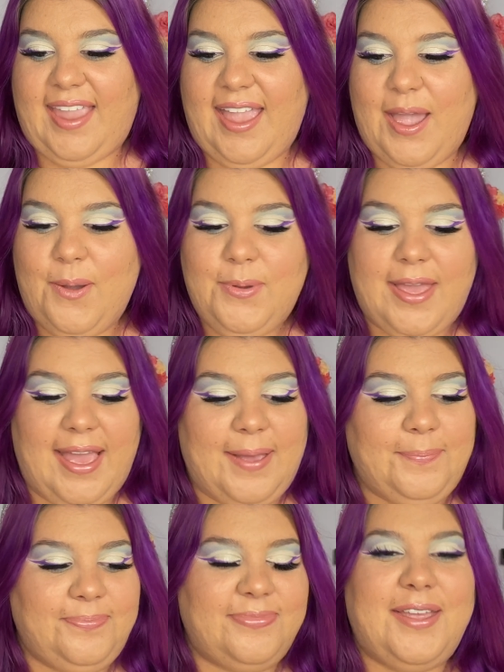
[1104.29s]
Okay,
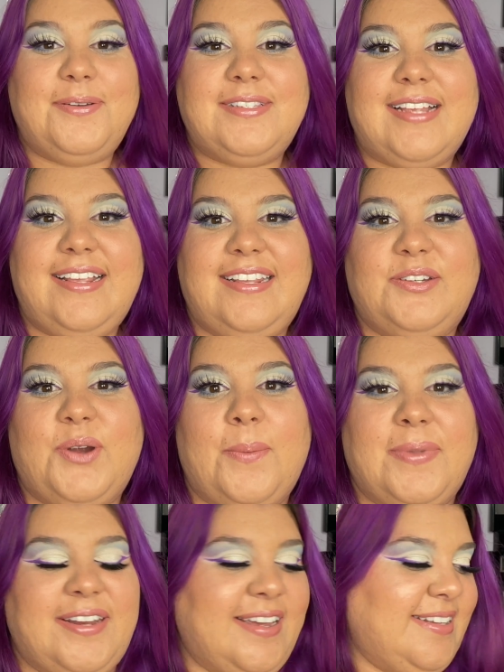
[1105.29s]
that was slightly
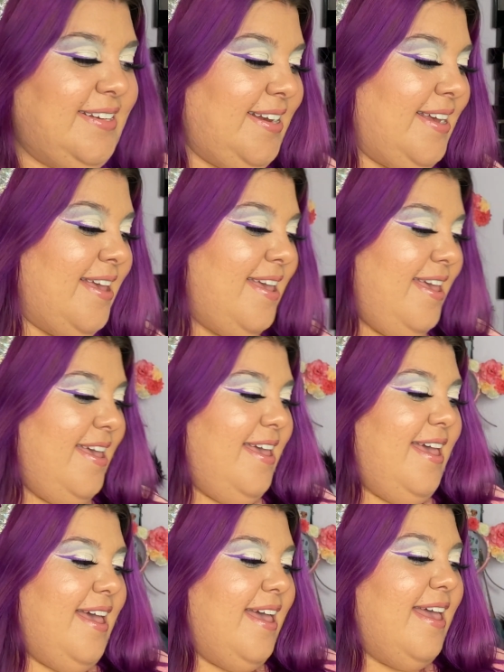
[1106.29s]
traumatizing.
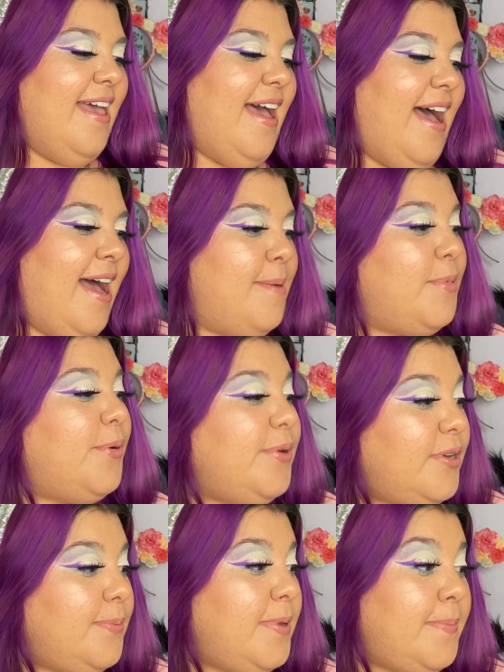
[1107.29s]
I'm going
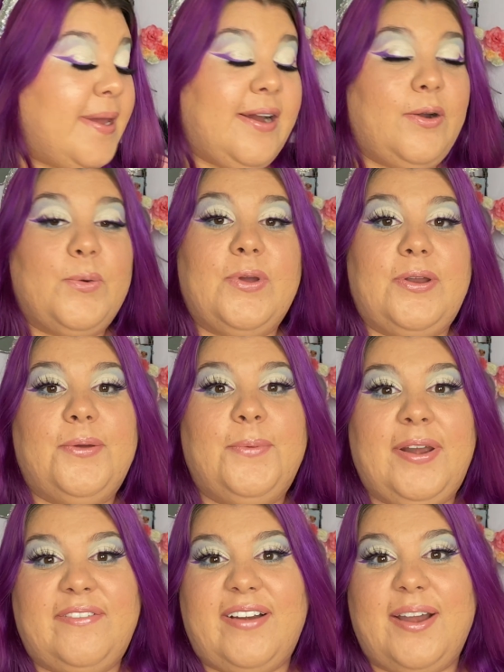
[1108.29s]
to be paranoid
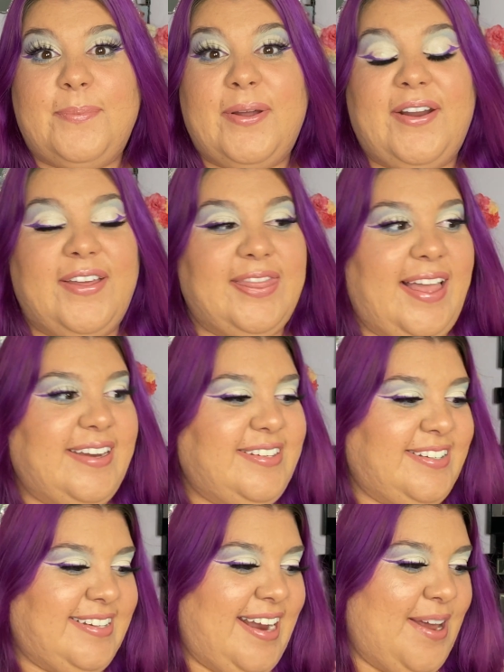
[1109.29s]
whenever I put on
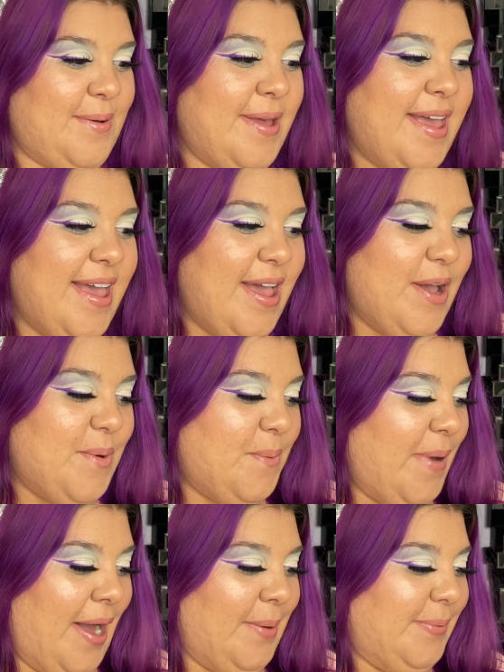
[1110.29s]
lashes now.
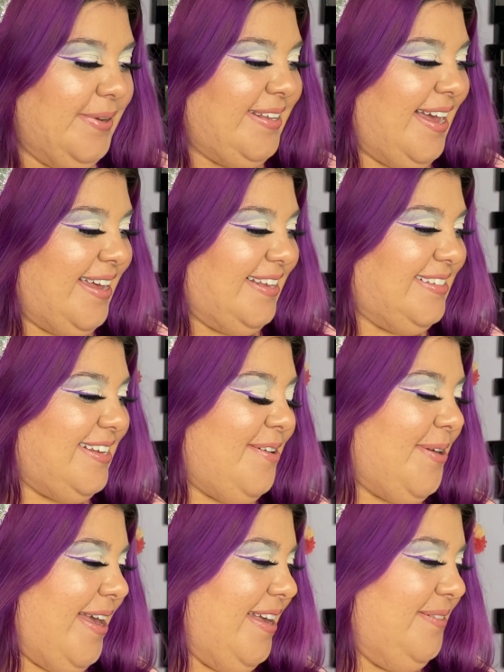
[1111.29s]
Wow, yikes,
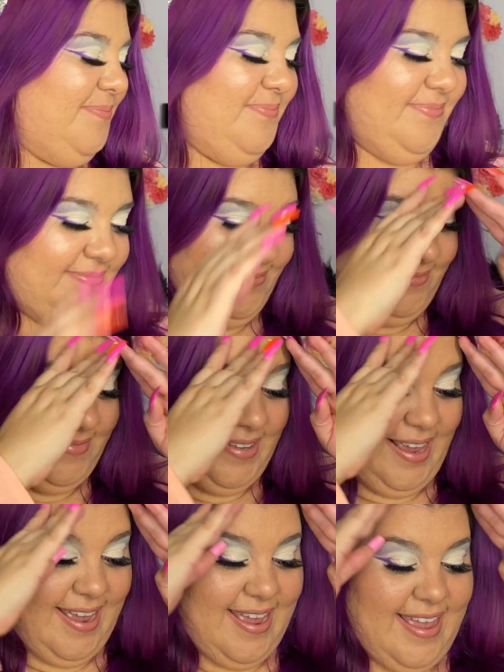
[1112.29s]
okay.
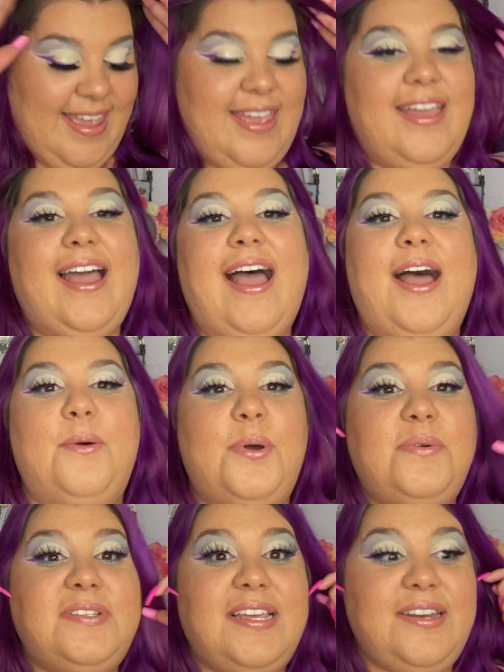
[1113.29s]
What
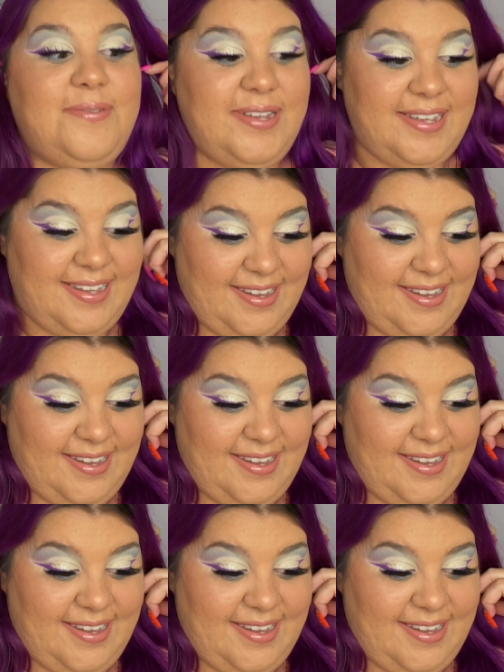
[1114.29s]
was I doing?